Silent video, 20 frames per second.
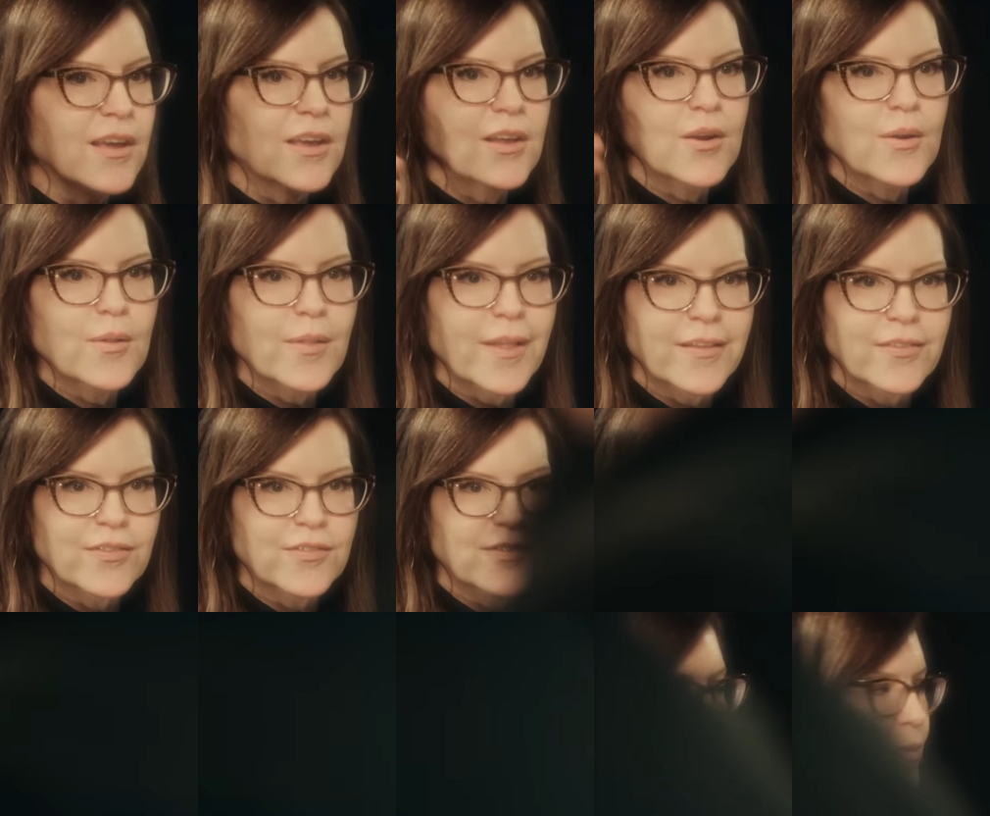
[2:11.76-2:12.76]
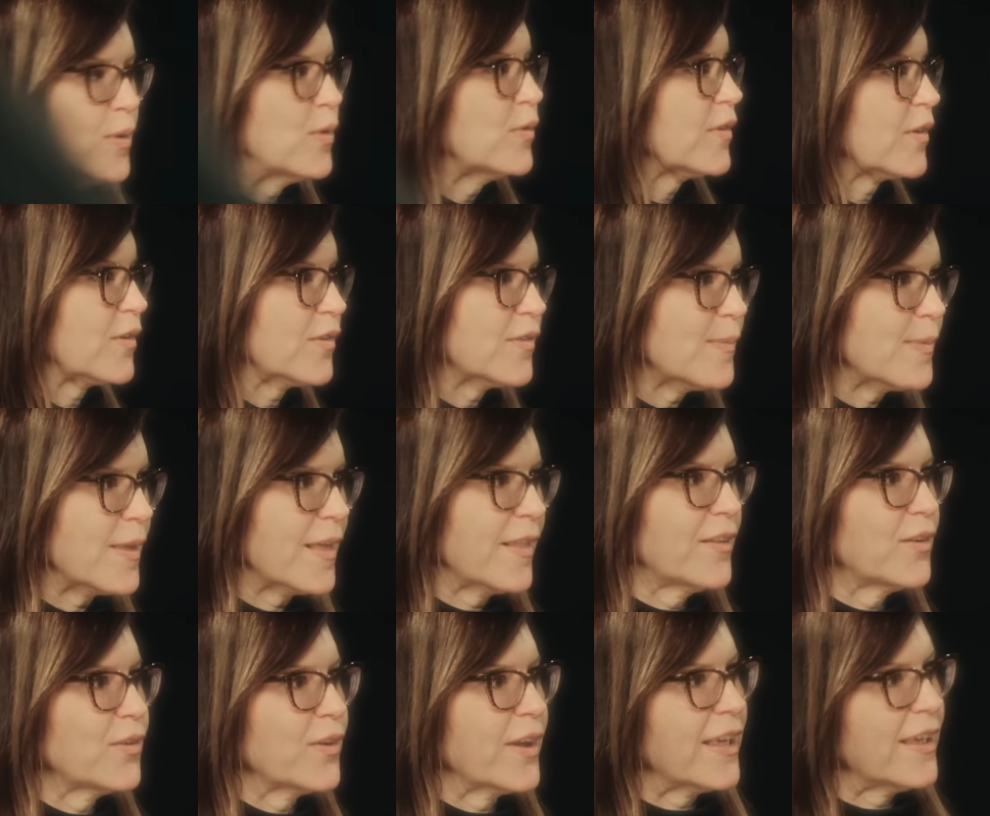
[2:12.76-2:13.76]
you know, like Sound of Music or something. A
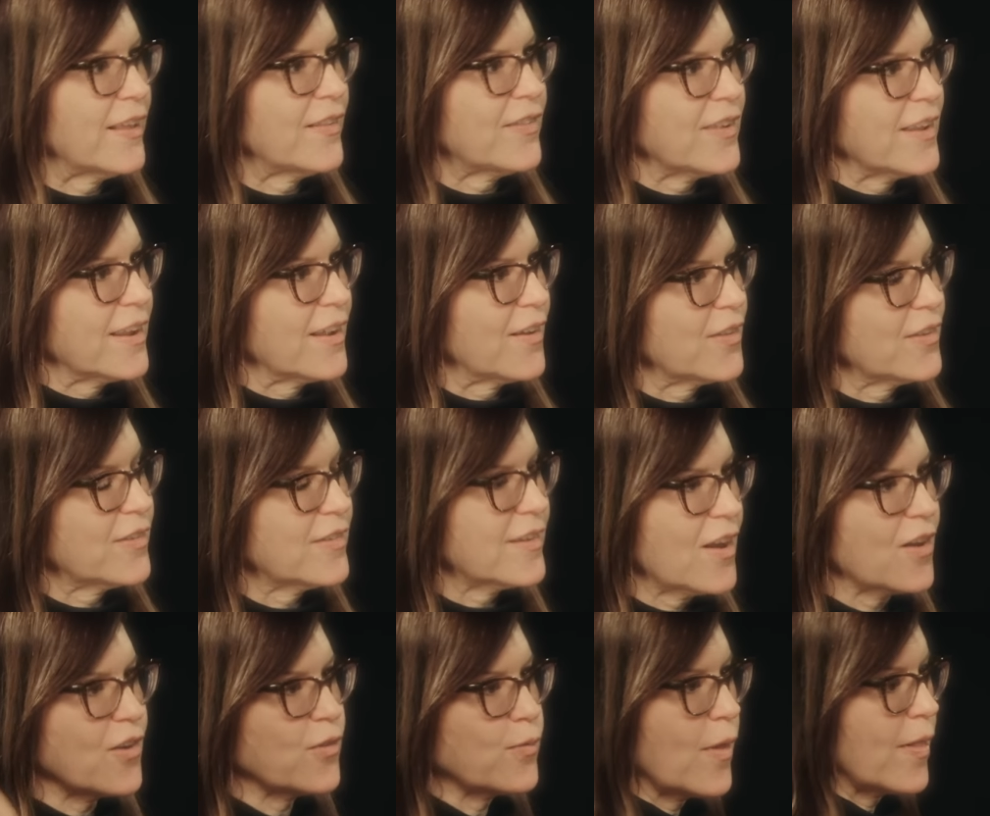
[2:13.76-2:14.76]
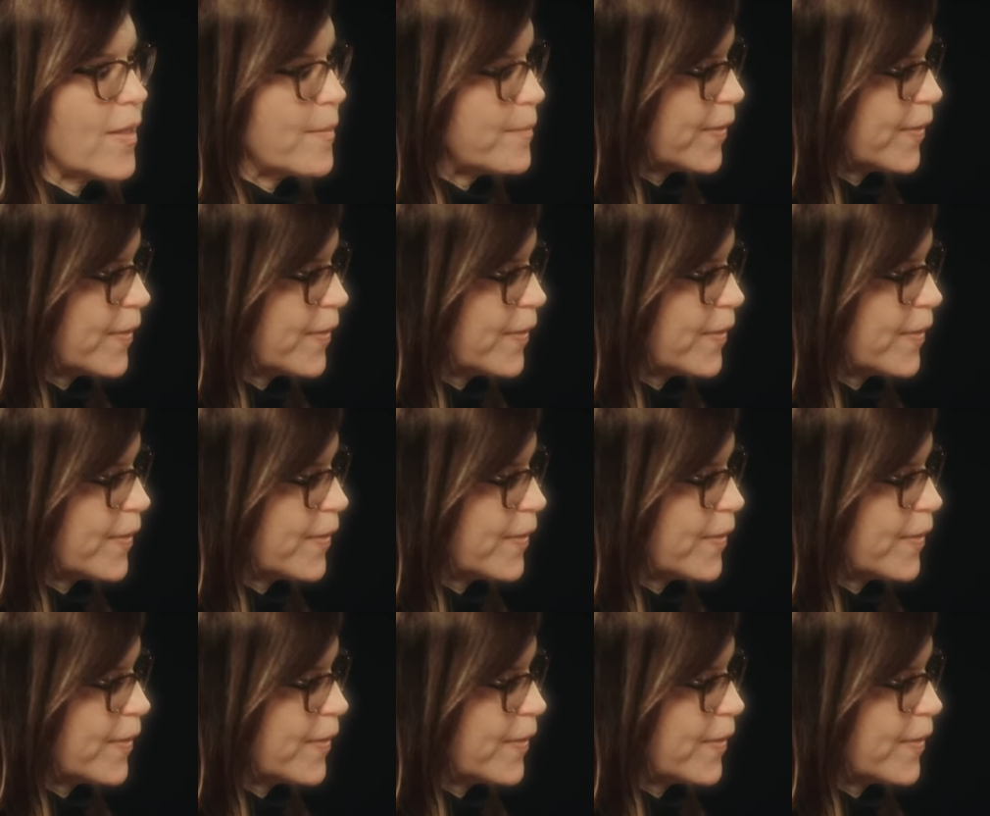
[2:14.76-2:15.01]
little little kid sitting on the stairs while I'm